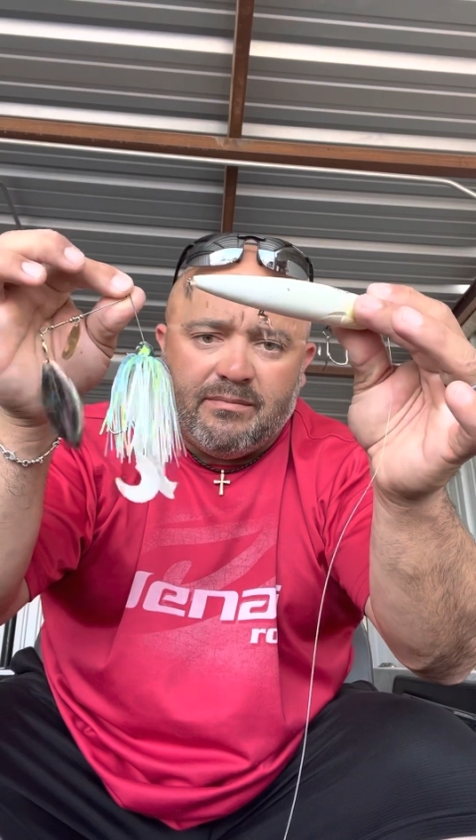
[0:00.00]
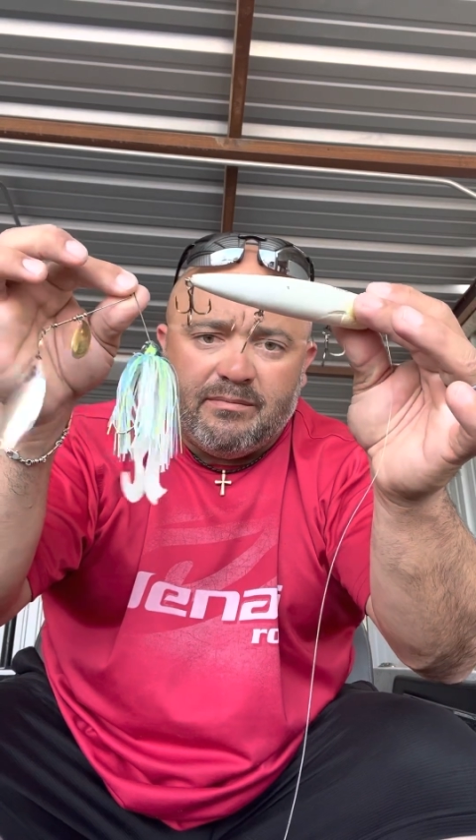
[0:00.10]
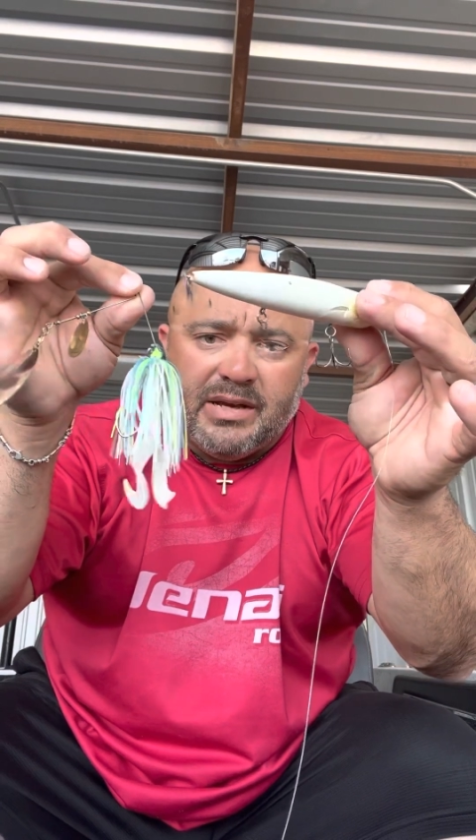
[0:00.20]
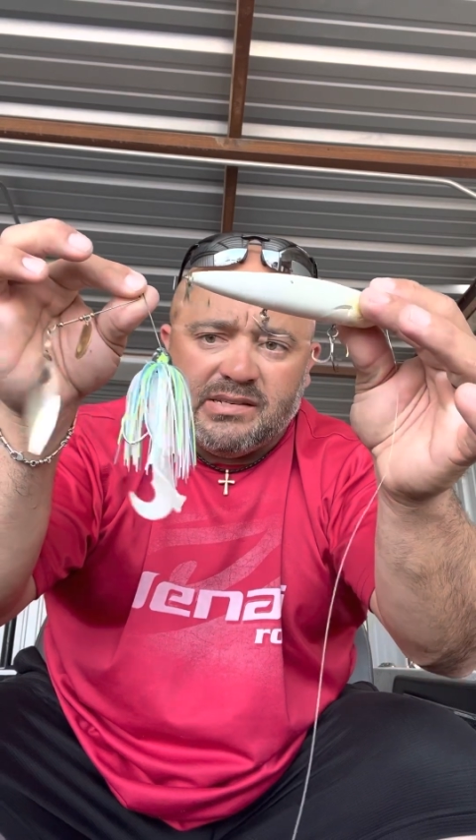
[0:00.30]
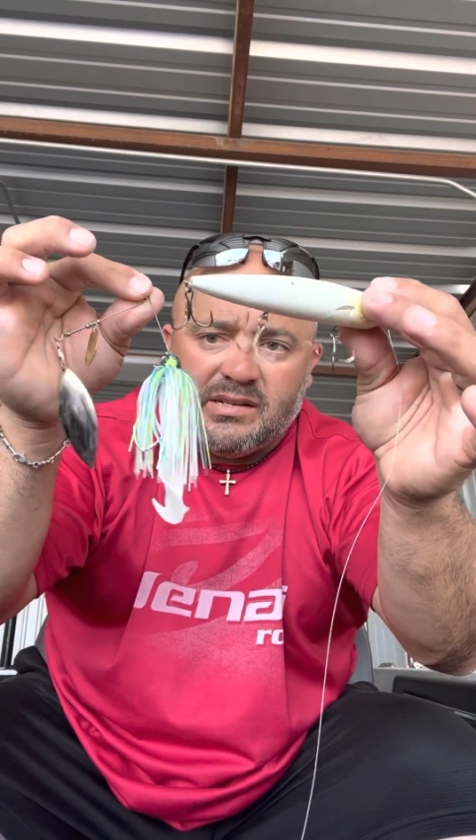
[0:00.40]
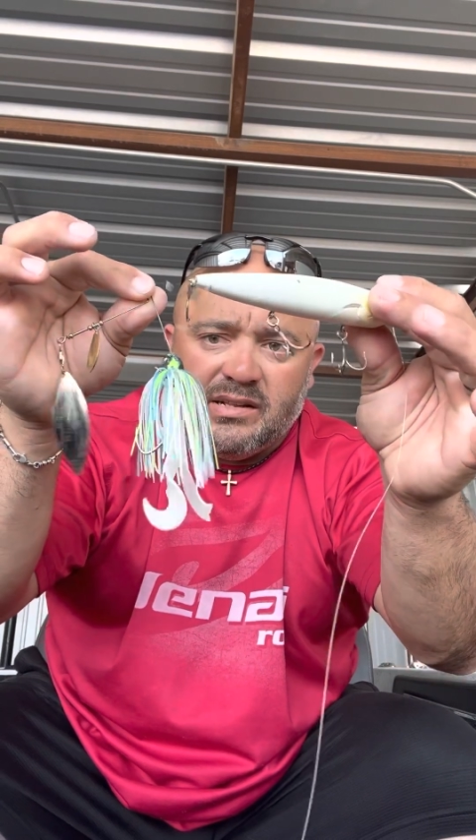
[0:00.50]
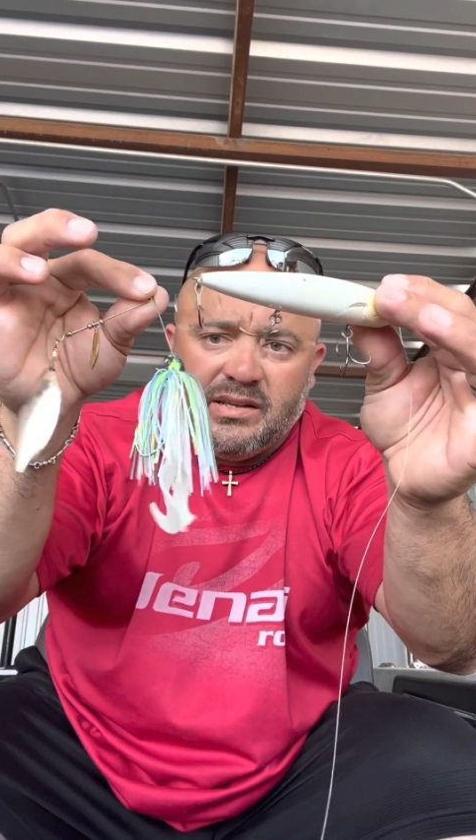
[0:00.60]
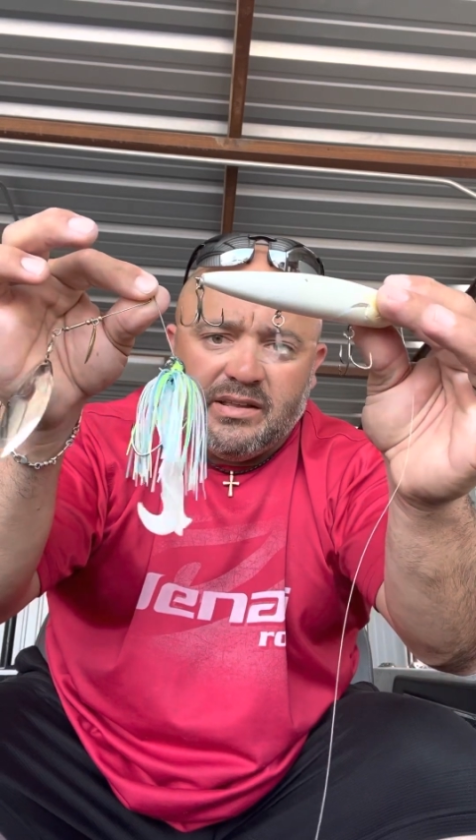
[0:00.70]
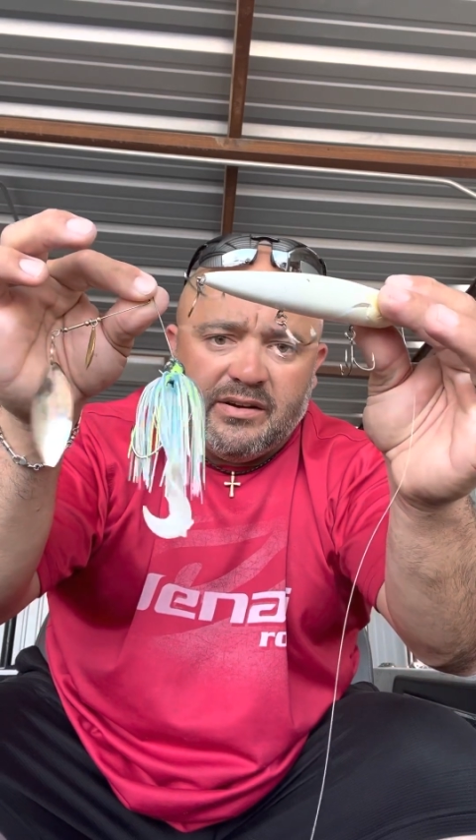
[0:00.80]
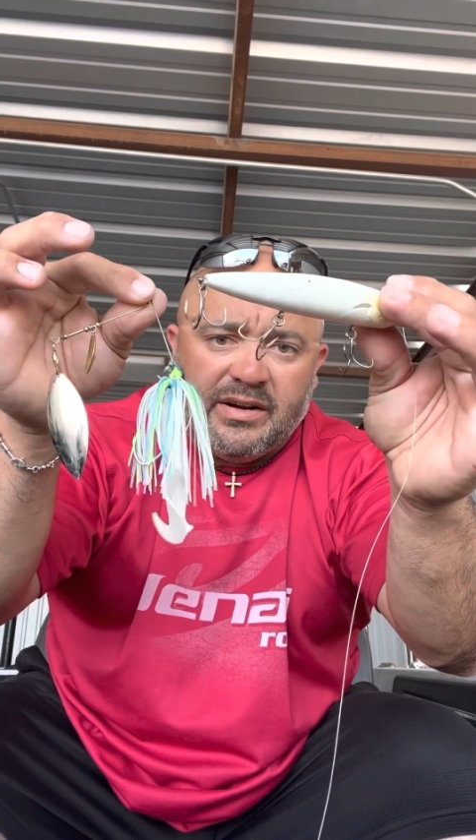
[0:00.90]

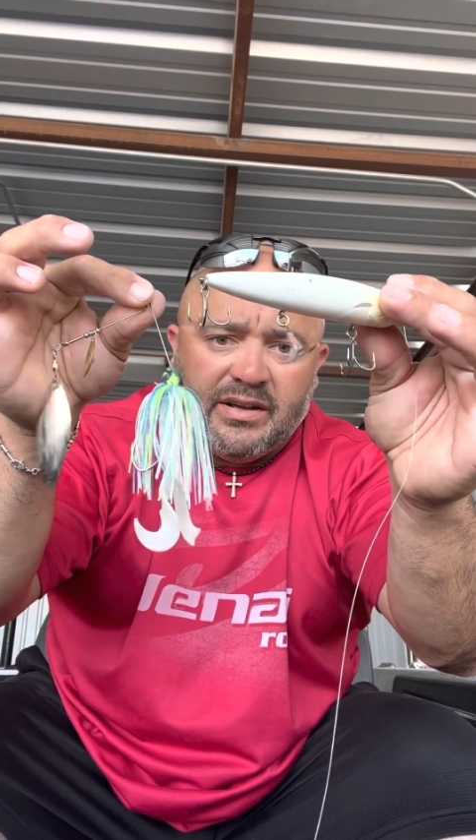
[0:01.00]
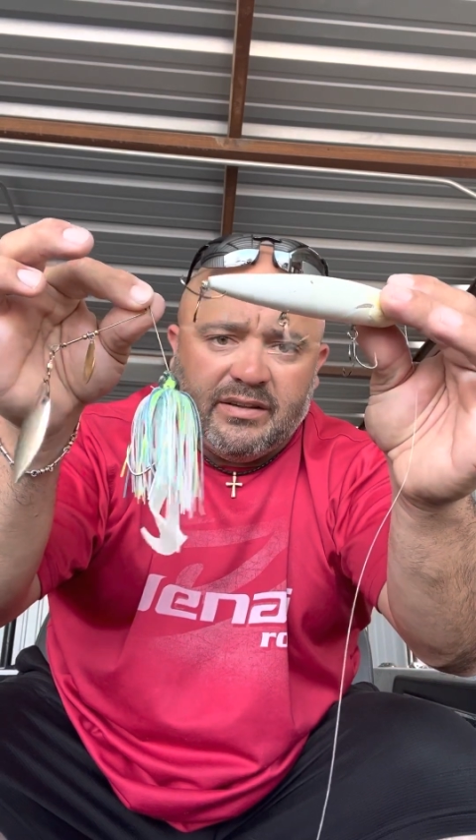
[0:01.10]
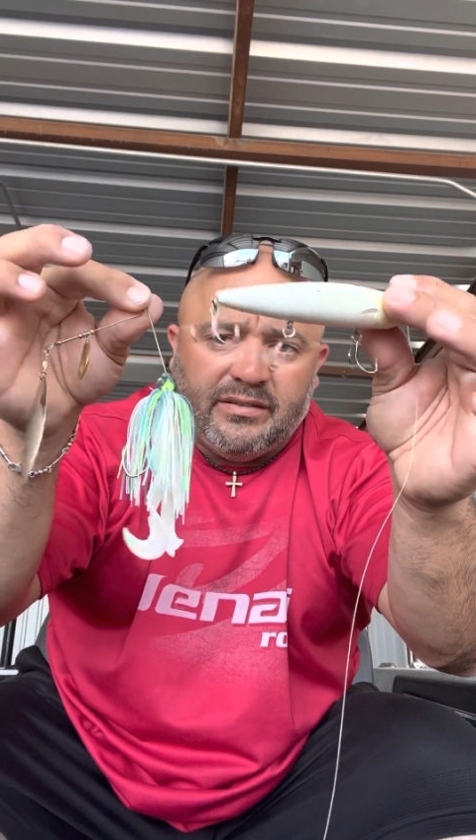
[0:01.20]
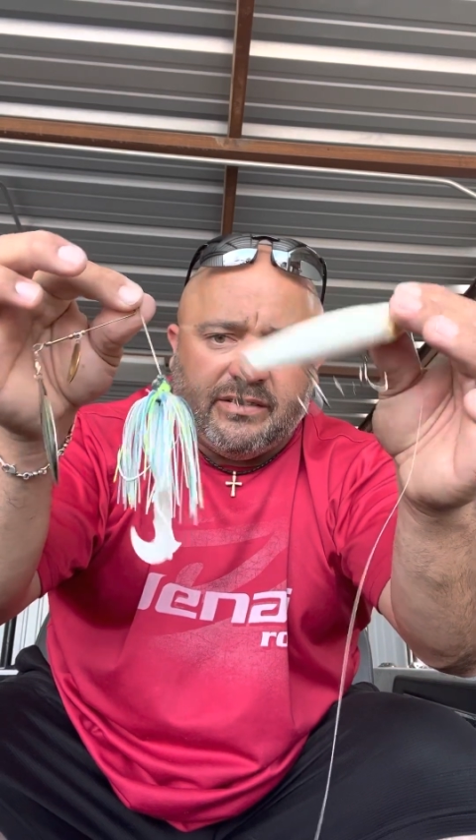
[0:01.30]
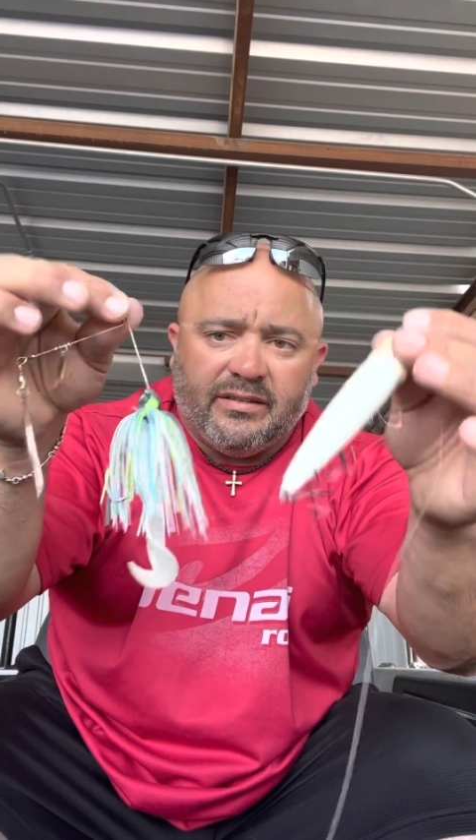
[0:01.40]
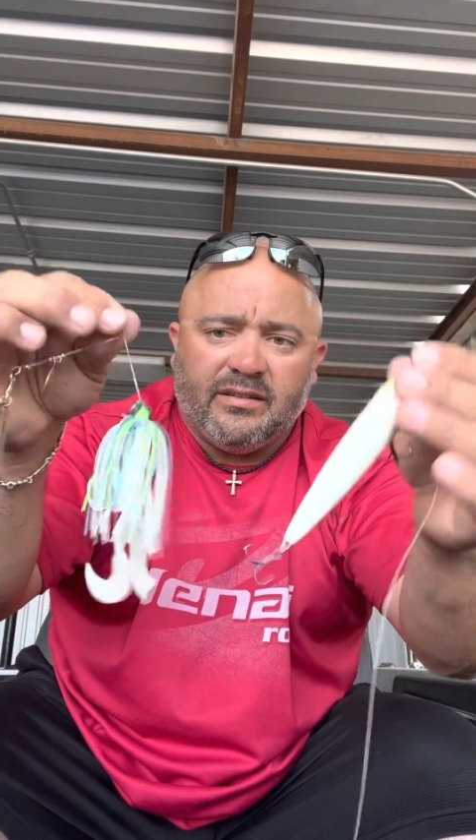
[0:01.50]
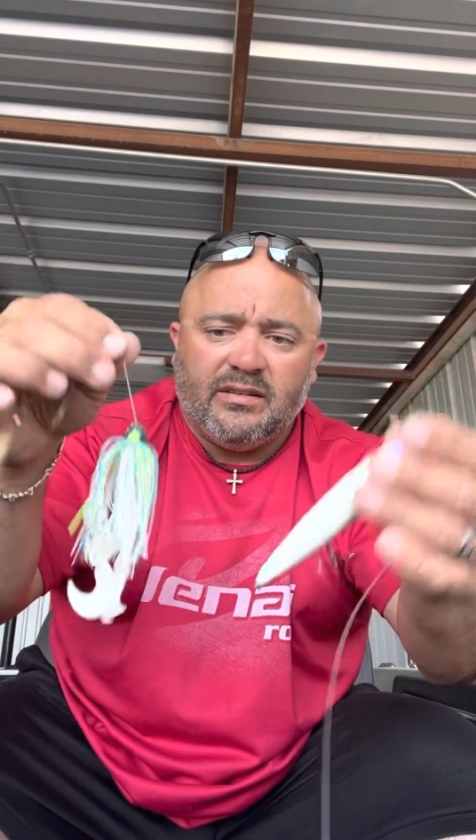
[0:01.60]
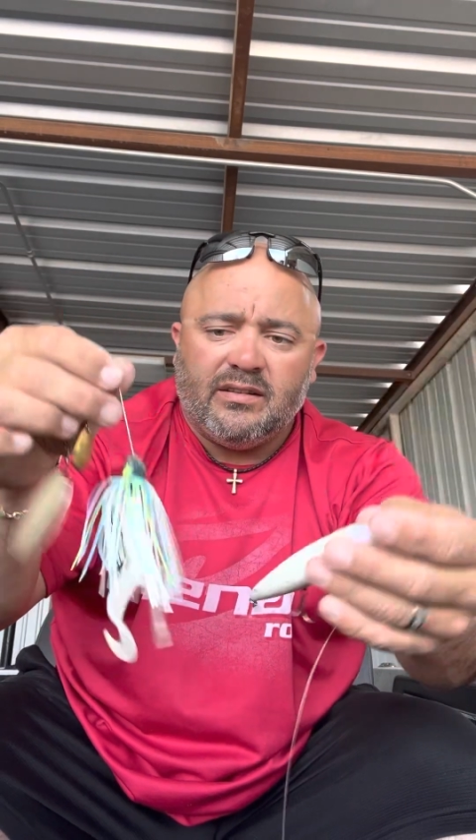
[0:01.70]
Basically, there it is.